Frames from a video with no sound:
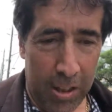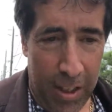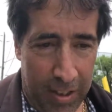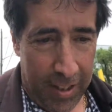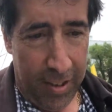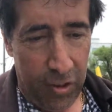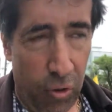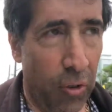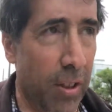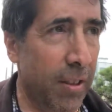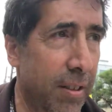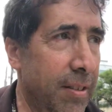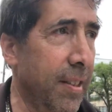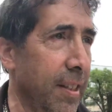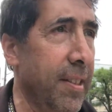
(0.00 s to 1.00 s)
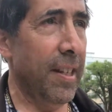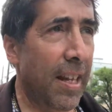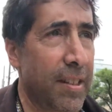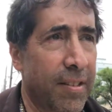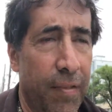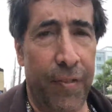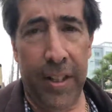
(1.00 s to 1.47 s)
listened to a
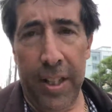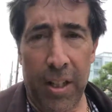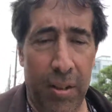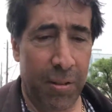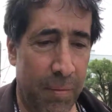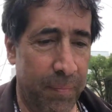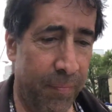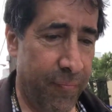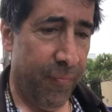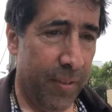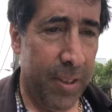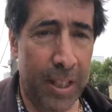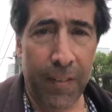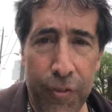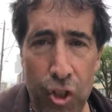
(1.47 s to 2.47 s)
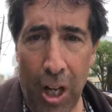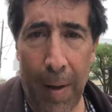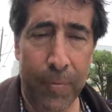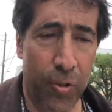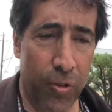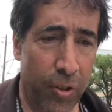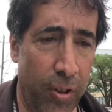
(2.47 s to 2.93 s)
success video. Steve
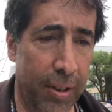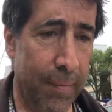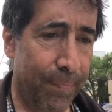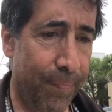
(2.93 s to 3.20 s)
Jobs was on.